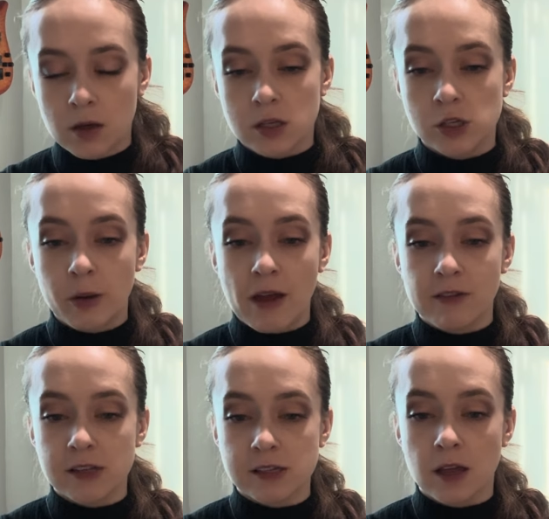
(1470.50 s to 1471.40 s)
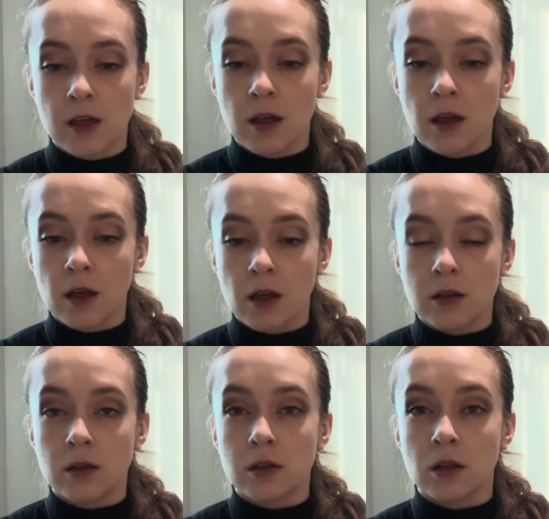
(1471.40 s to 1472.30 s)
So we have this
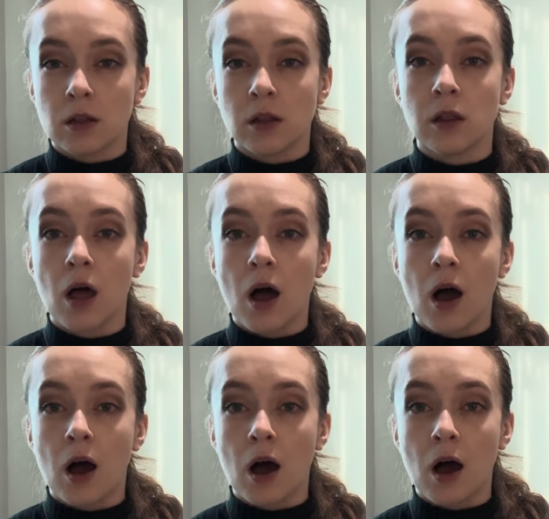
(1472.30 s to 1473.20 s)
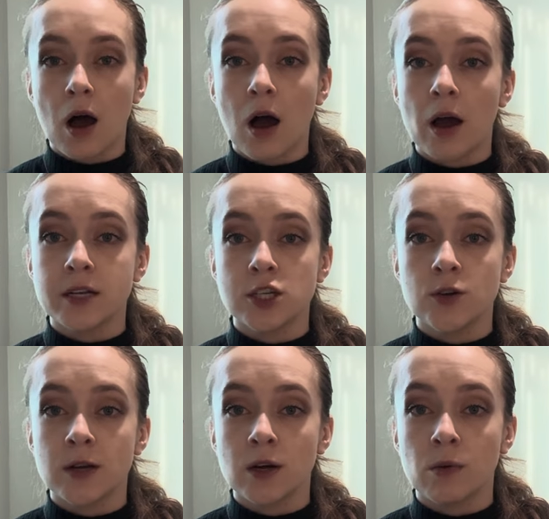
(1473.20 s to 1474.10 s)
La, need you
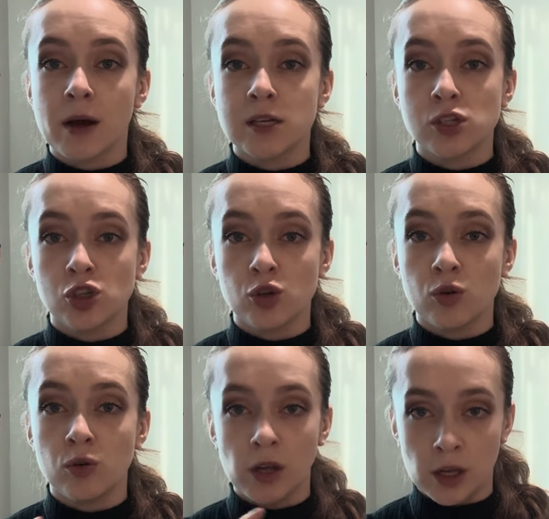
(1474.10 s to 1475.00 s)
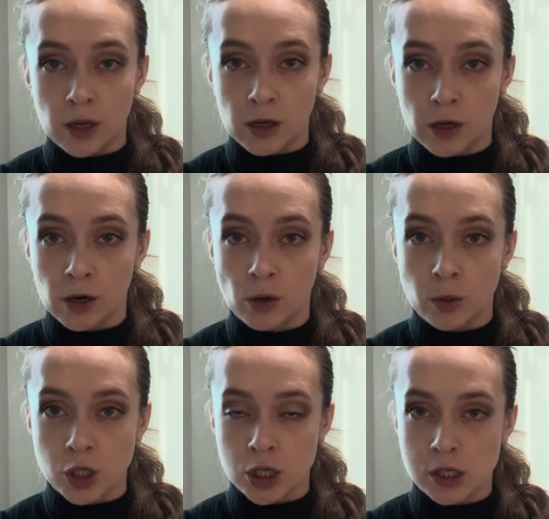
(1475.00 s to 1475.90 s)
here, went to here,
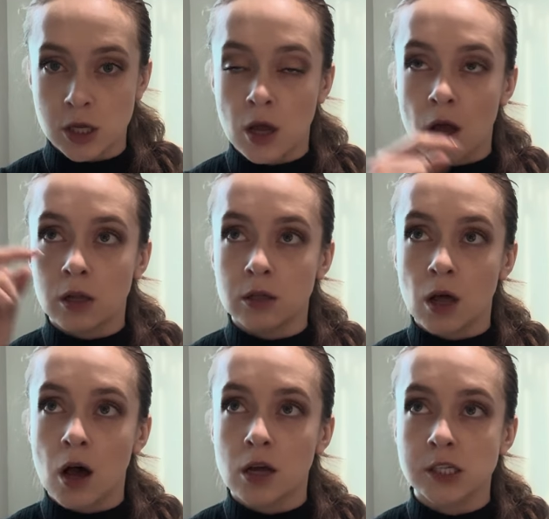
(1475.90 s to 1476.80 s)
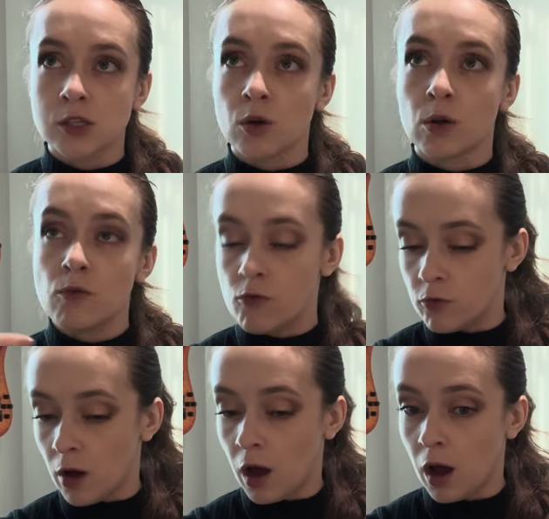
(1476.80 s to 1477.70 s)
which is La, Sol, Fa,
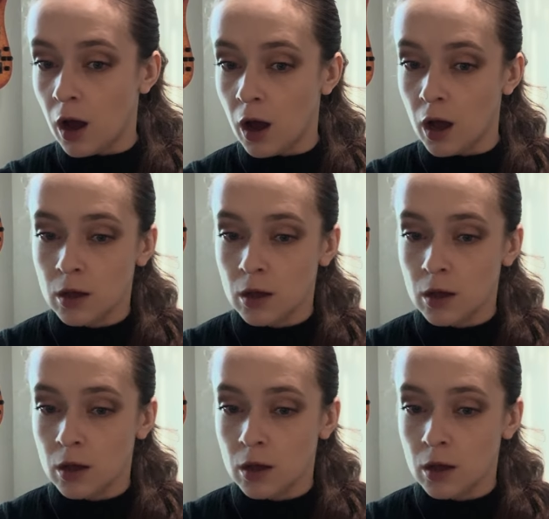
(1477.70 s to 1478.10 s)
La,